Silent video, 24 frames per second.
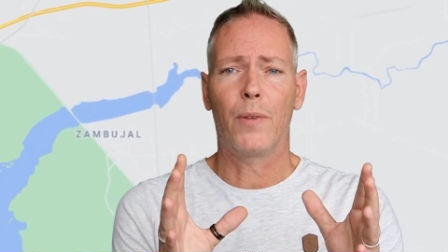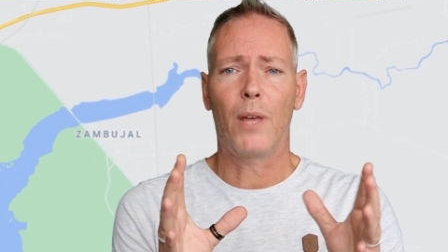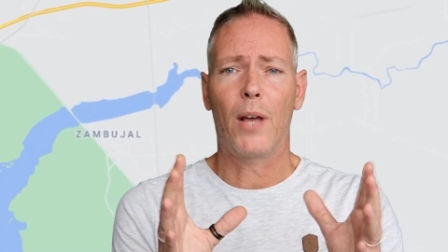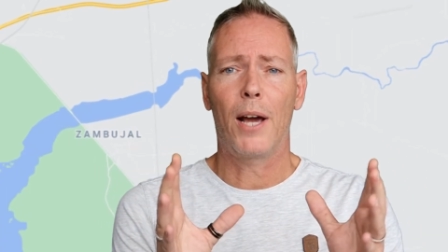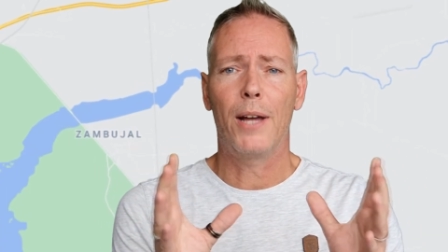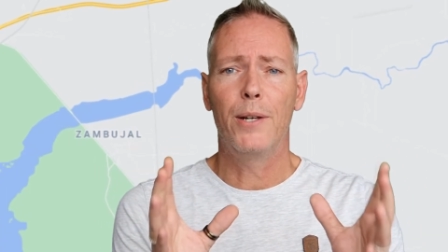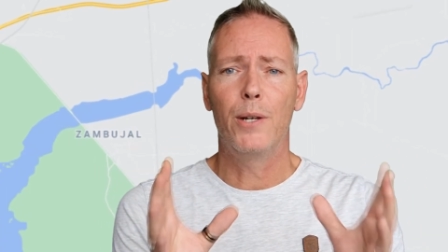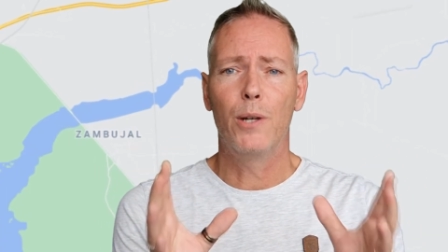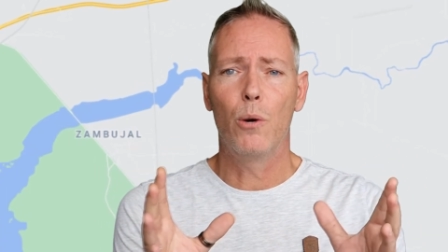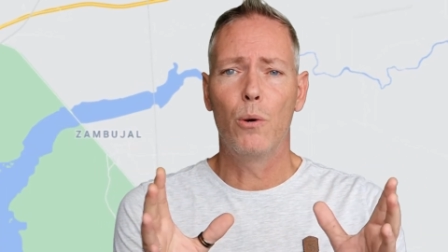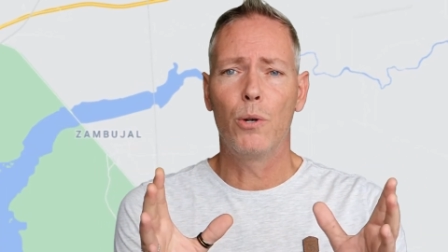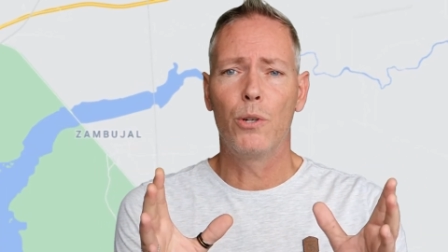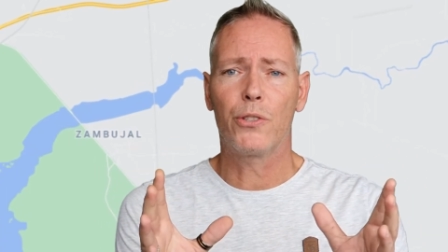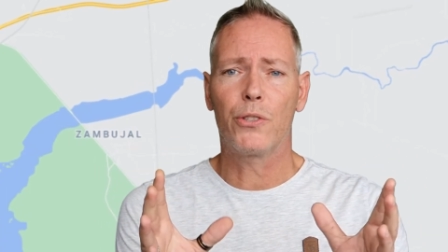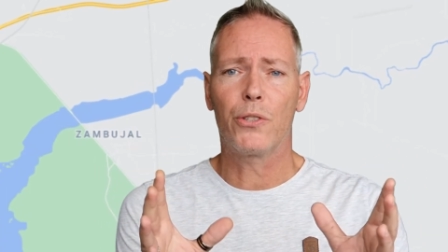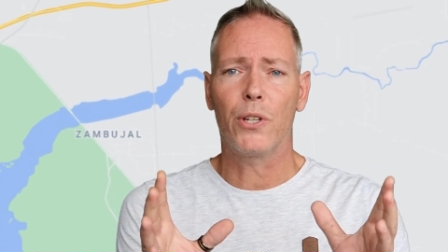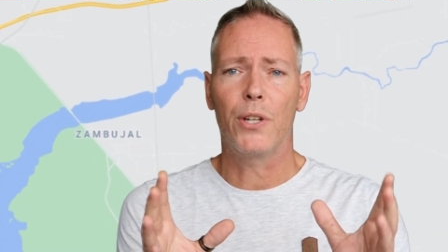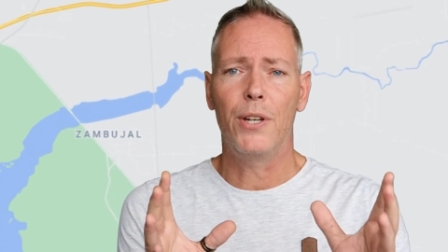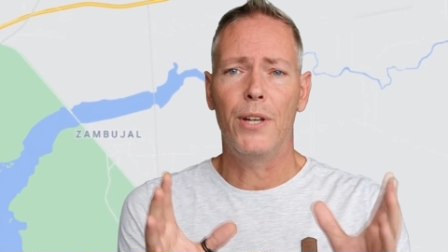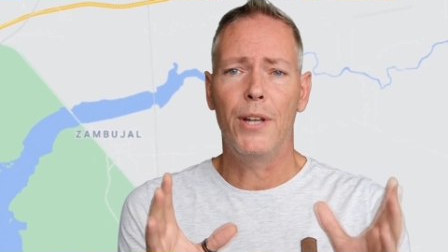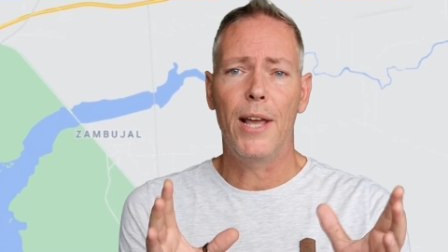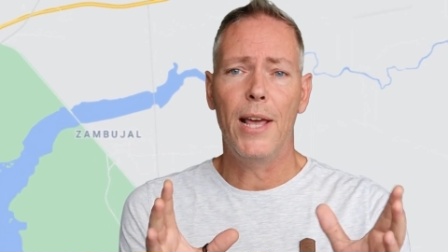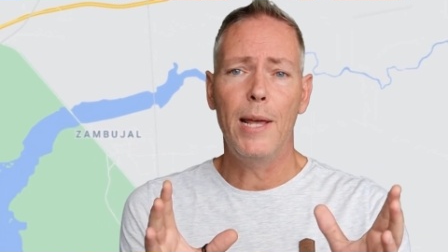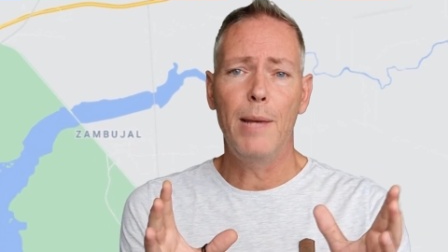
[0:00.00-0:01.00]
I noticed
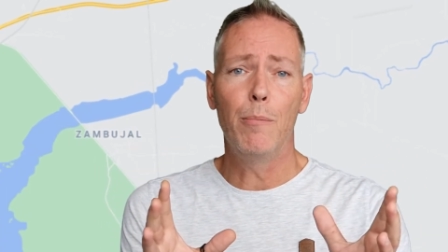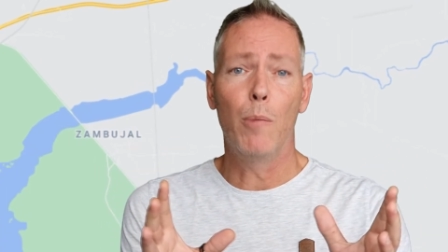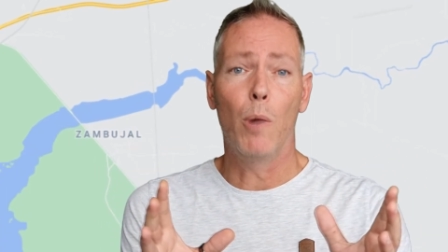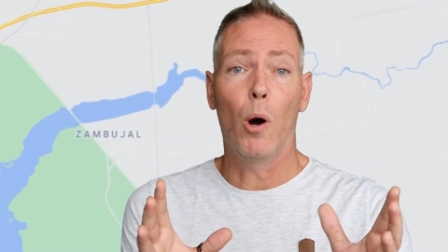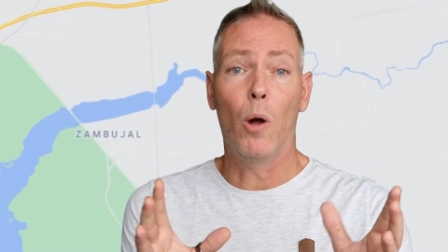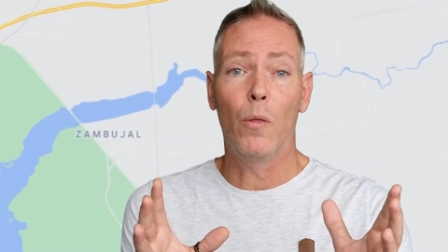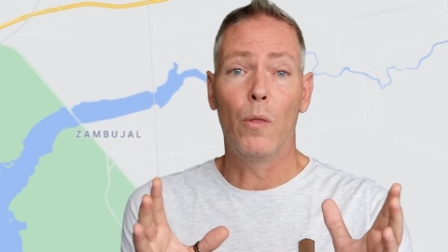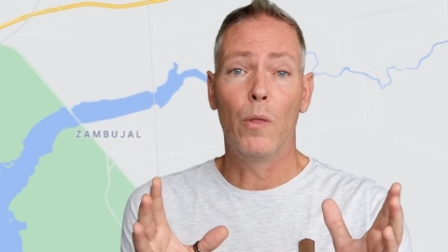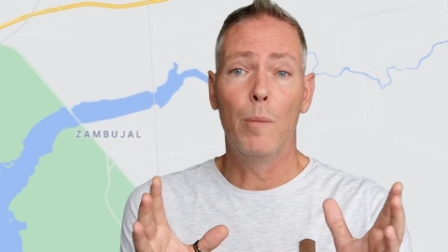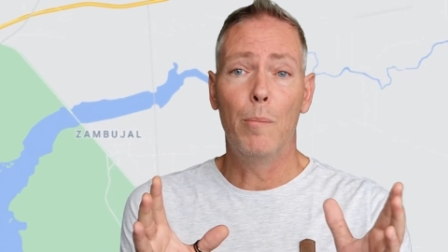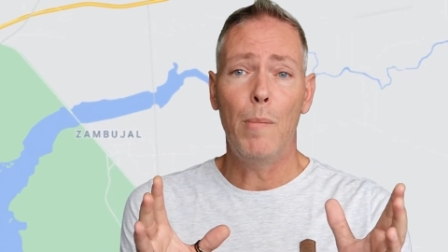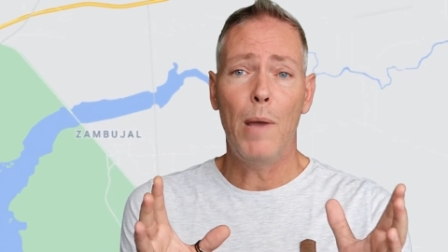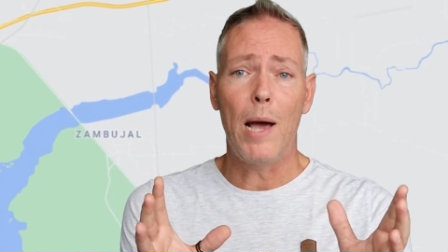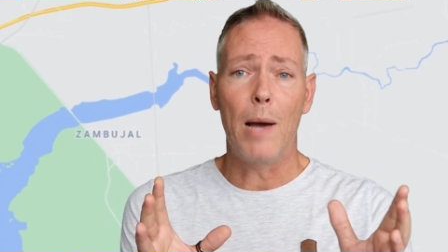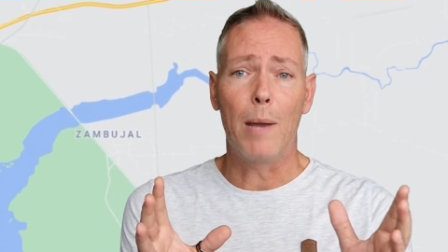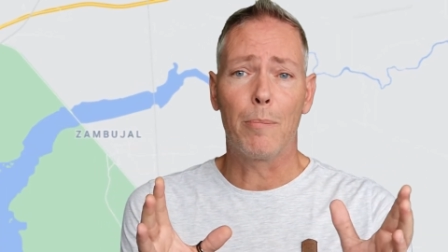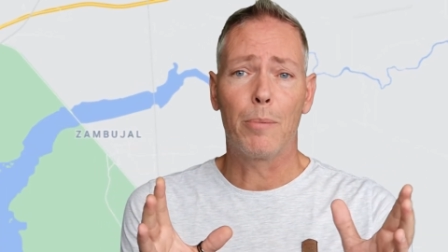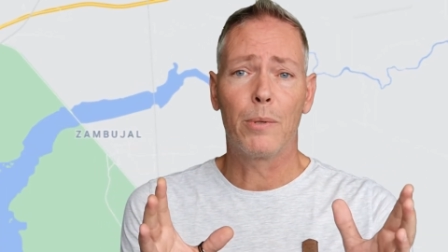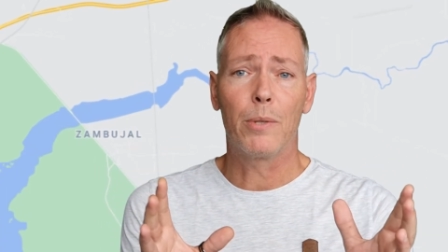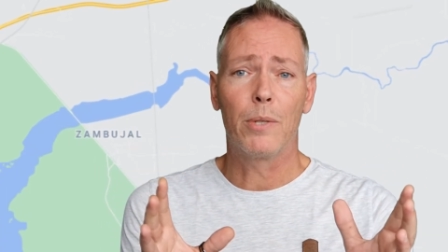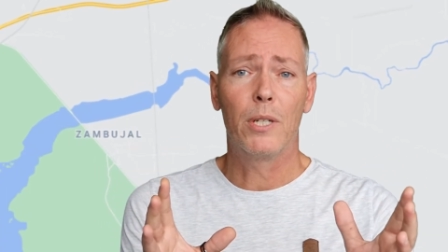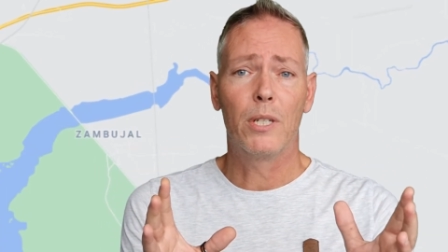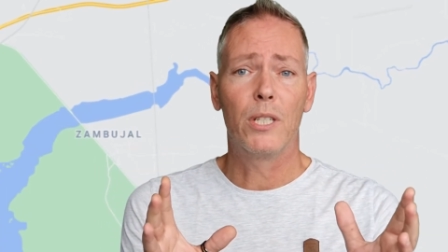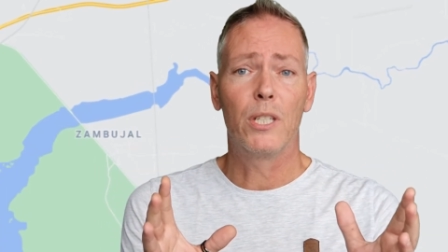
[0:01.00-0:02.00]
a name on the
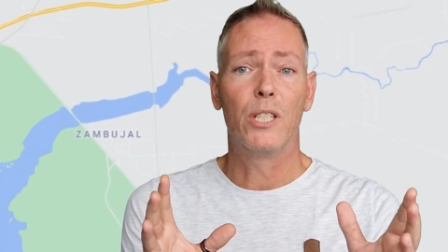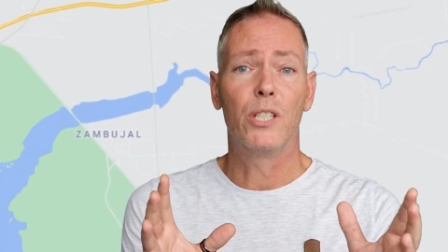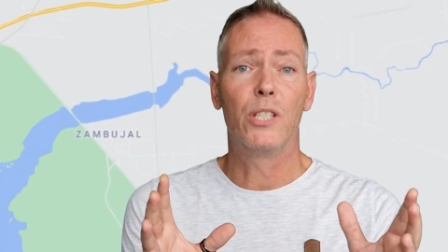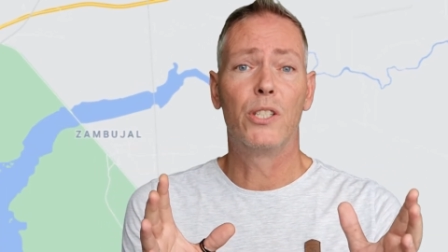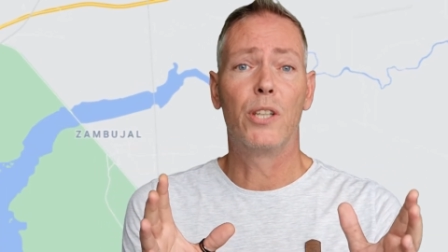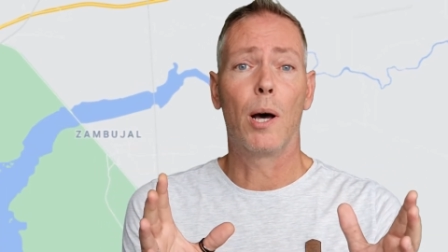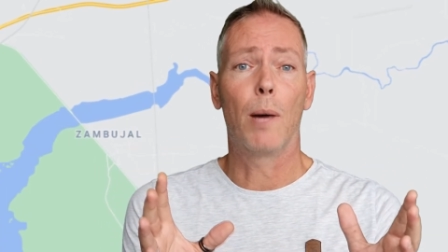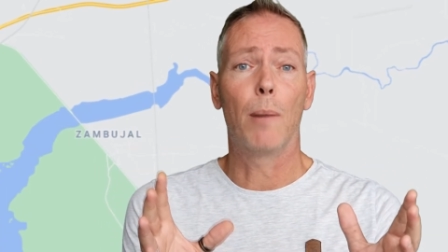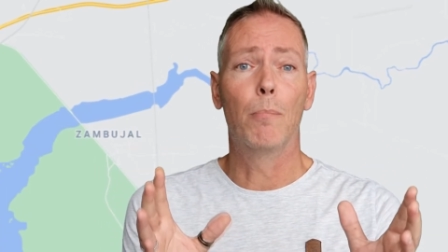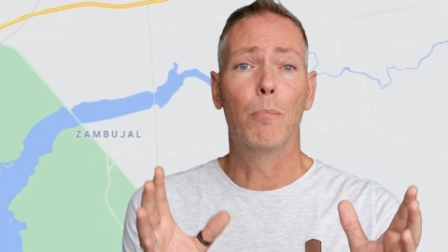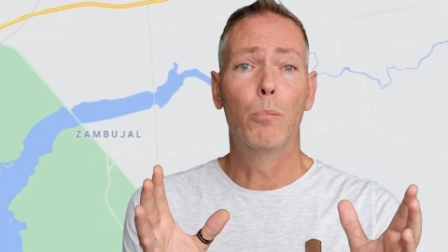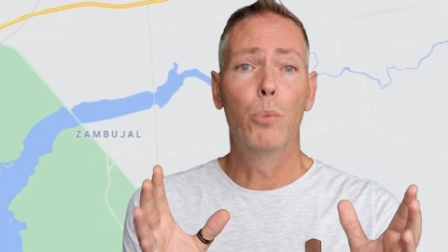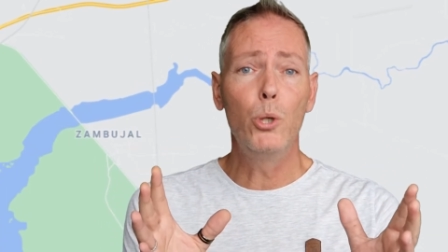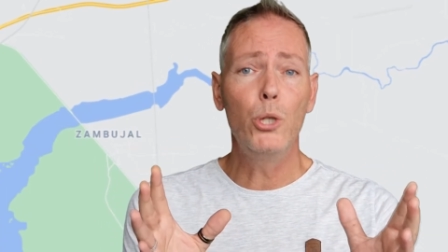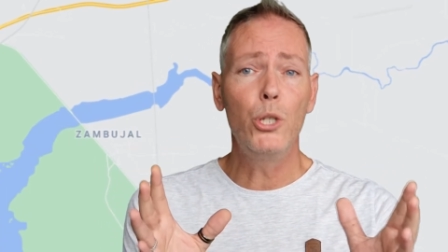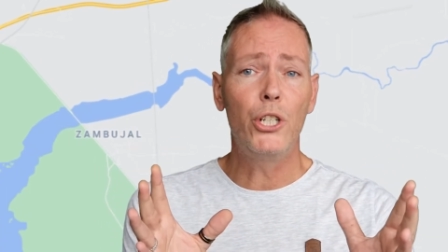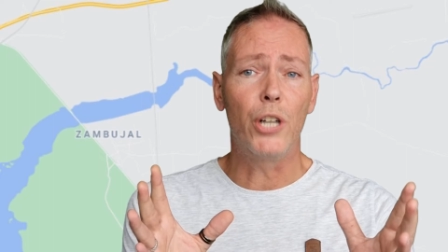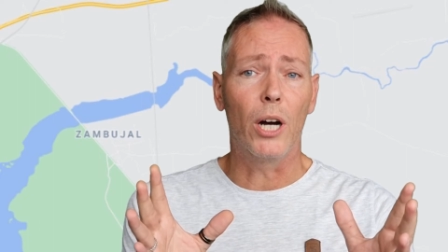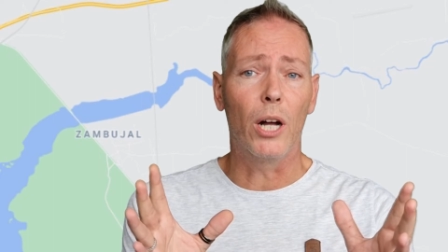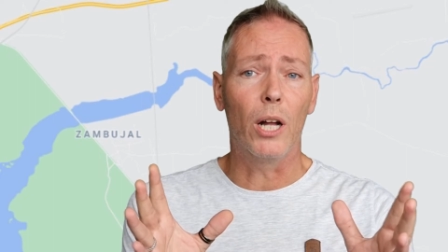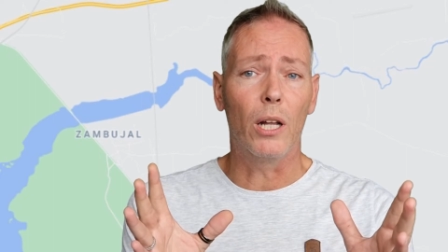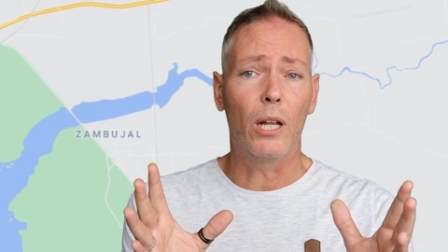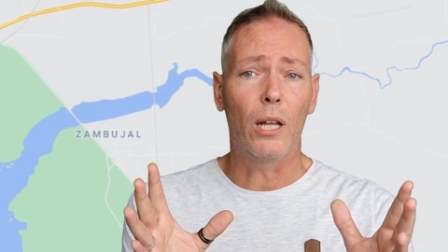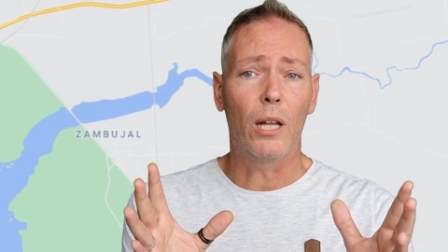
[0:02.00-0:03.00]
map,
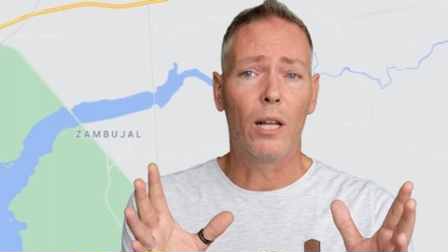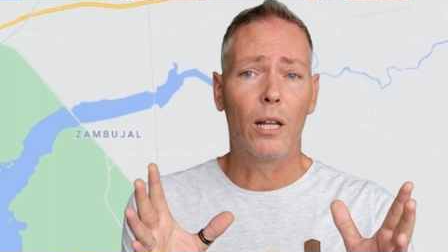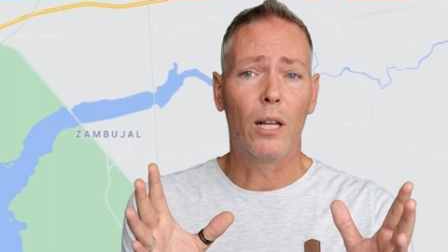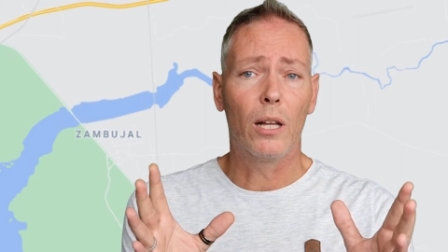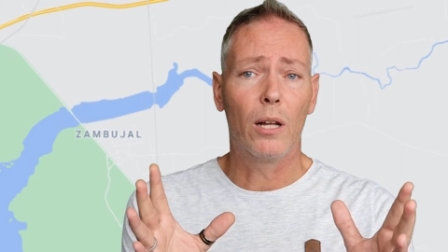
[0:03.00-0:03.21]
Zambujal